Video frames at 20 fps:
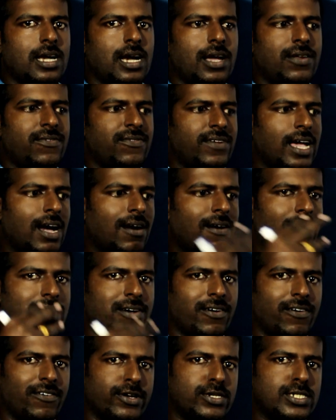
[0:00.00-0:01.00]
And we have
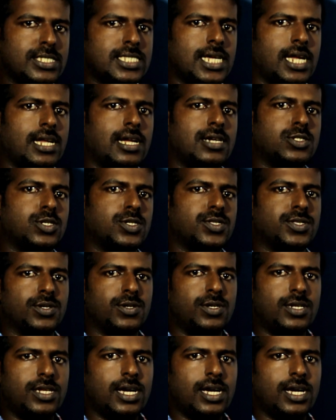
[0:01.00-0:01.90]
our own standards also.